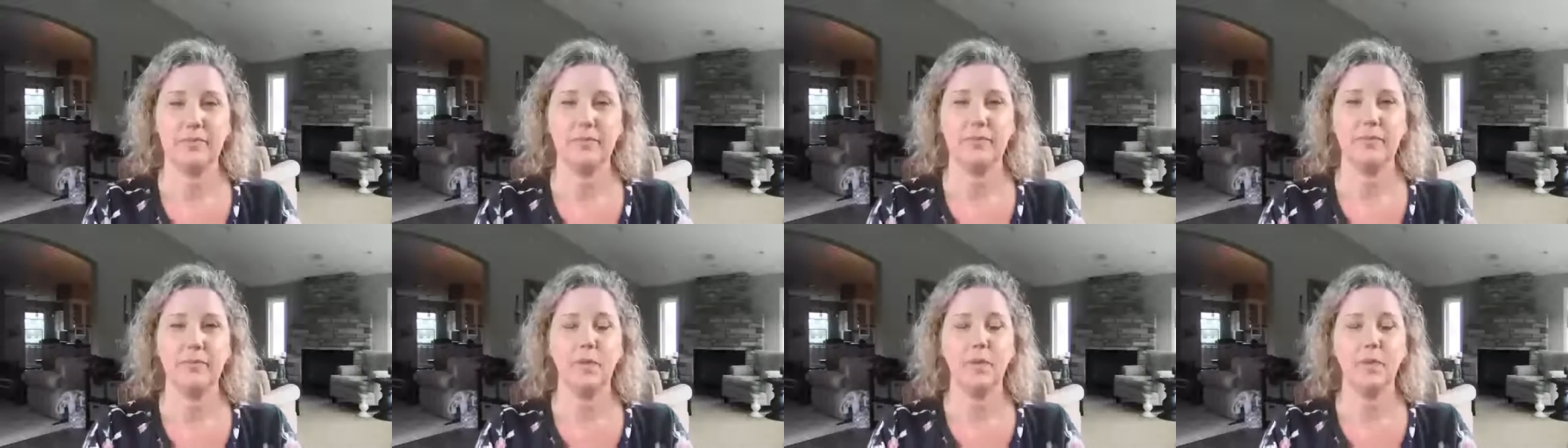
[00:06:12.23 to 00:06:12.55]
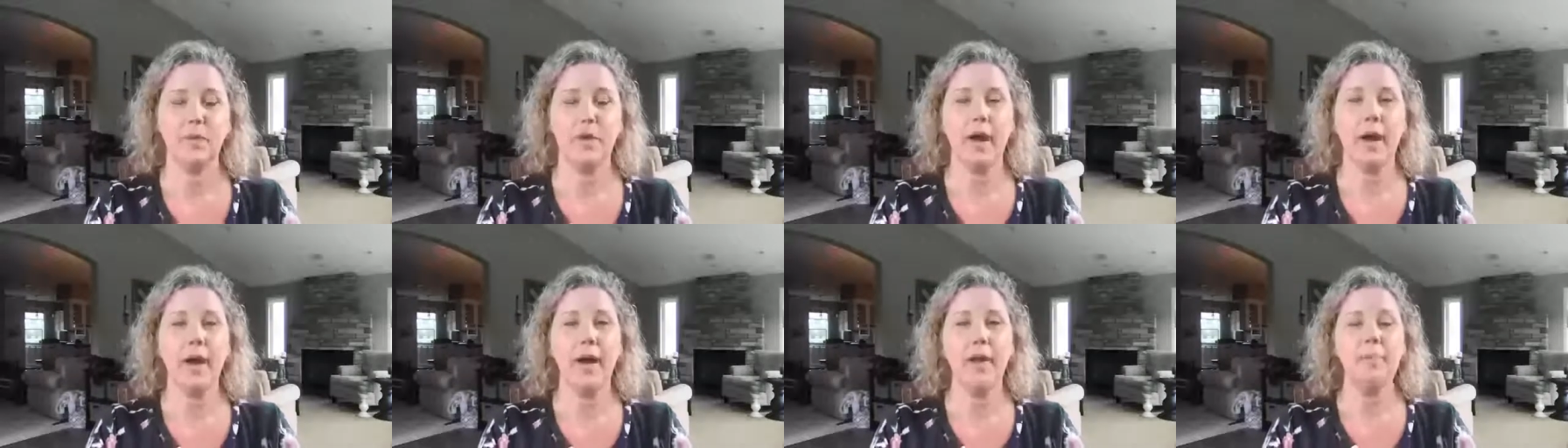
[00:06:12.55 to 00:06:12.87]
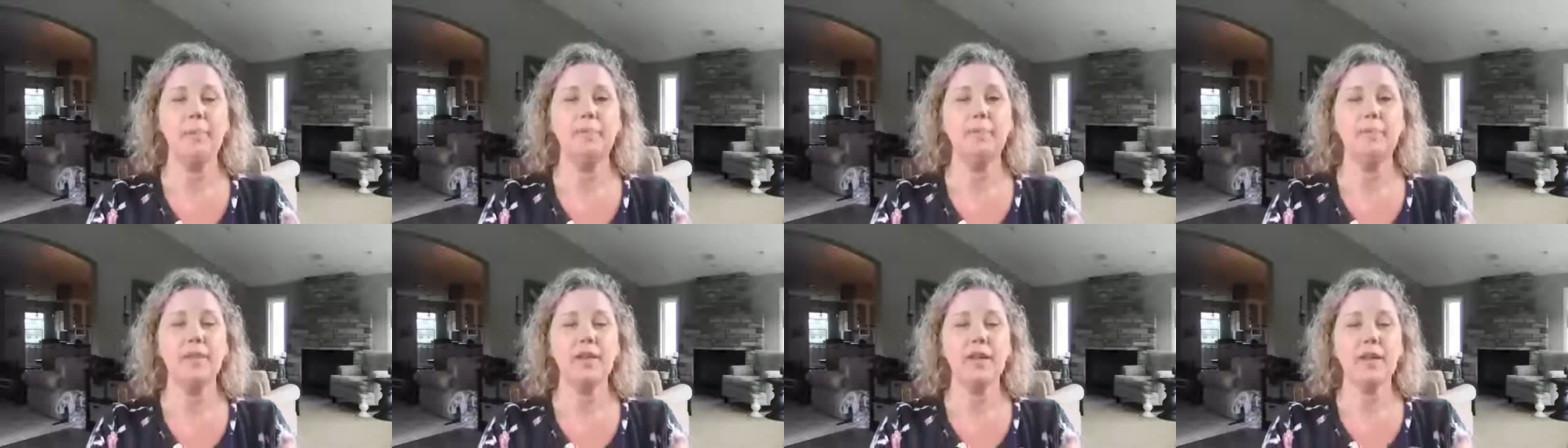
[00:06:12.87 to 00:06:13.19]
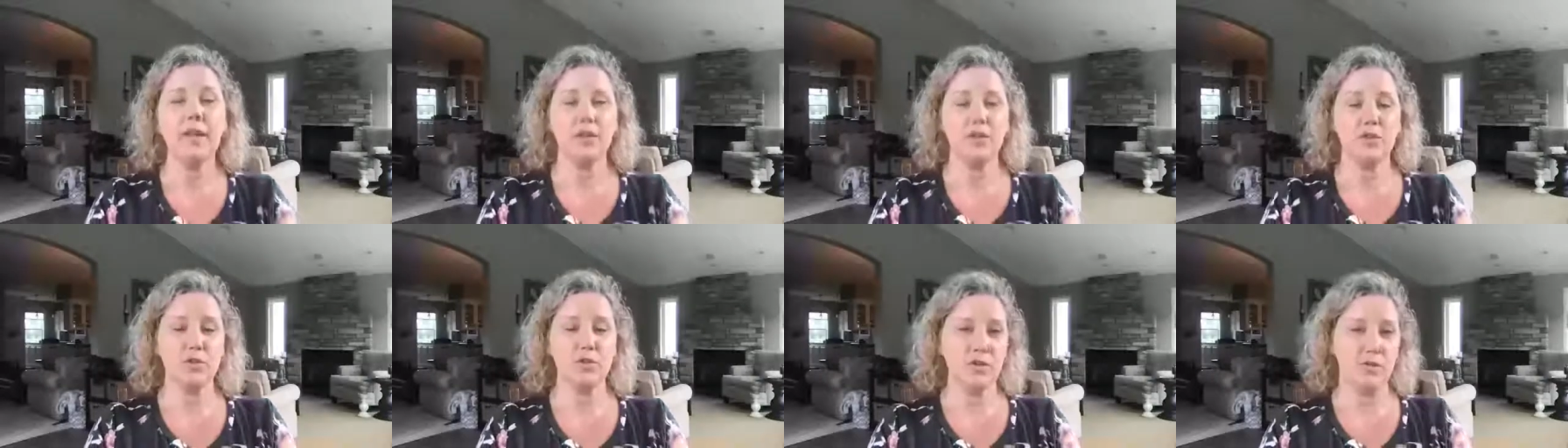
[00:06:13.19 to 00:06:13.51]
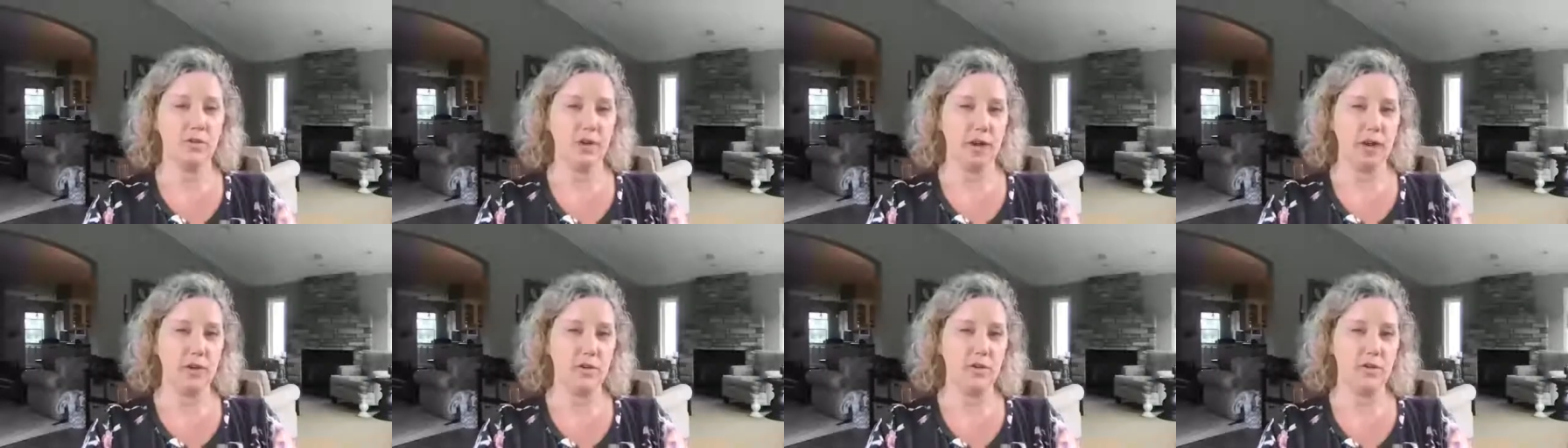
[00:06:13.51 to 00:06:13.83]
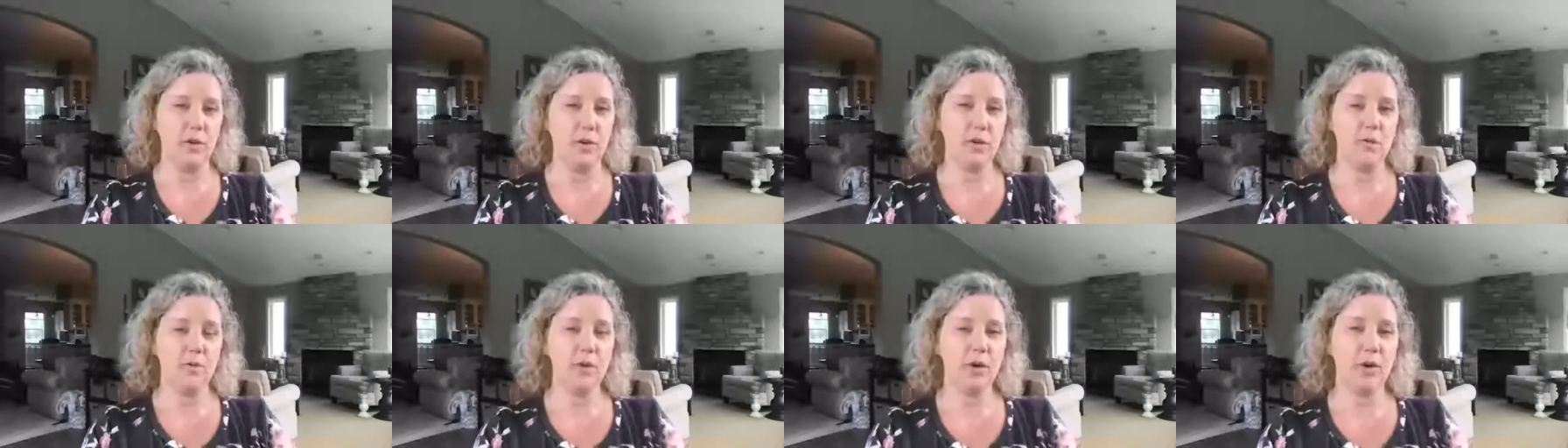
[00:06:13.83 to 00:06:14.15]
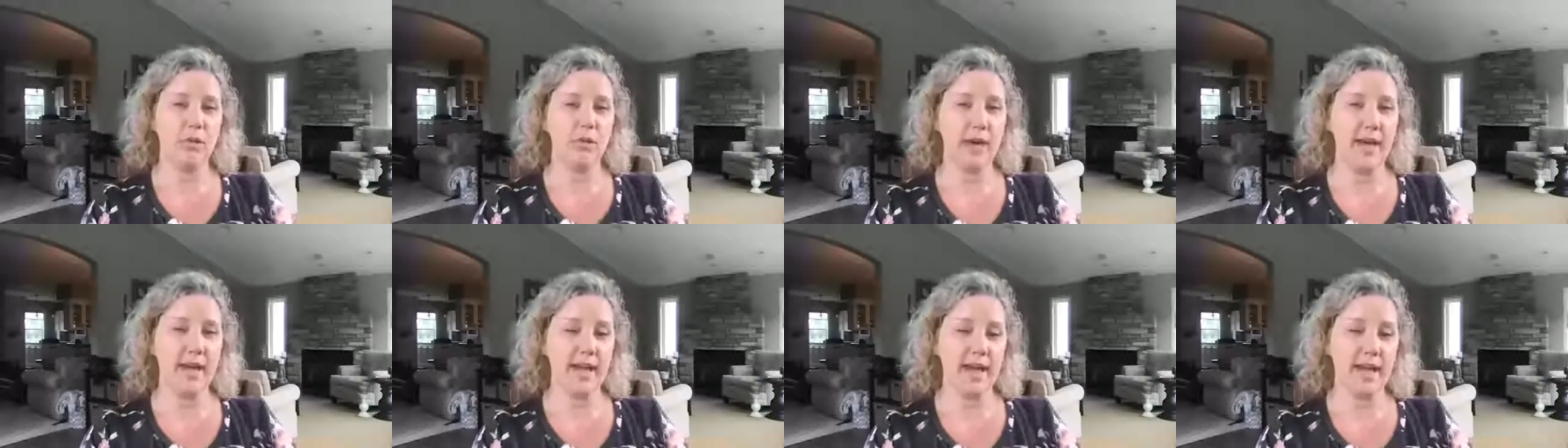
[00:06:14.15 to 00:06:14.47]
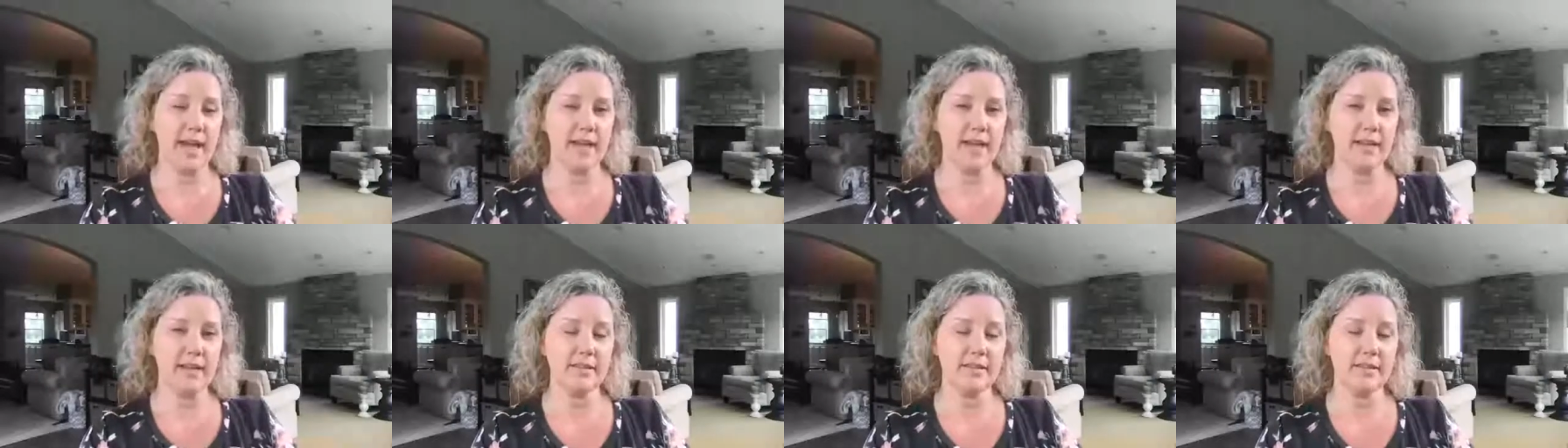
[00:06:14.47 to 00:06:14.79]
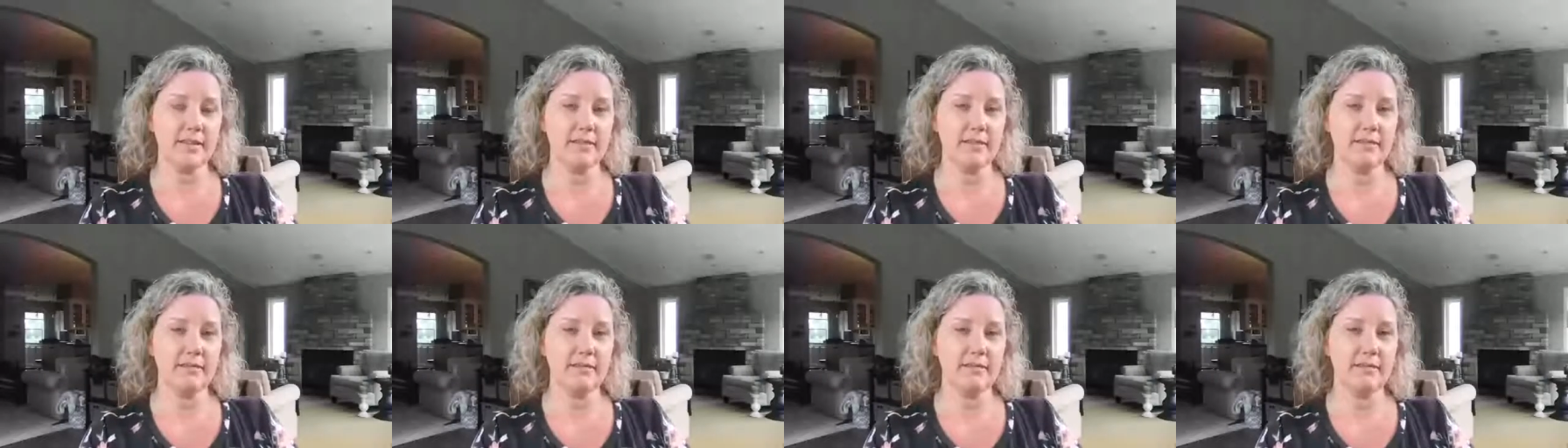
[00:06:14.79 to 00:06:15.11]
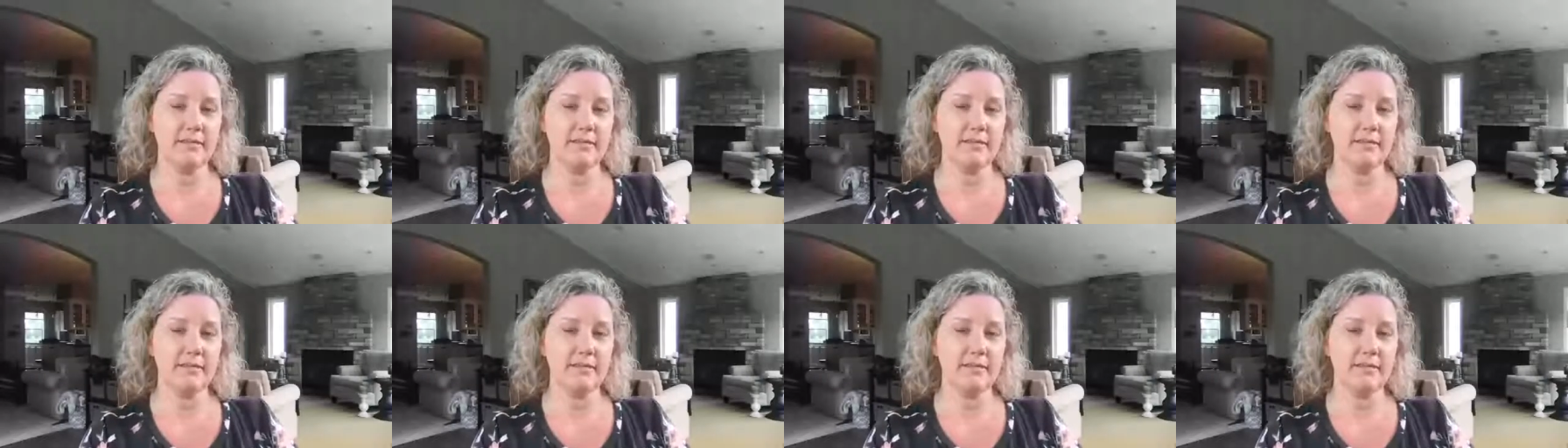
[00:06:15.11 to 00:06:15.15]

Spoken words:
Okay? So you've got no probiotics,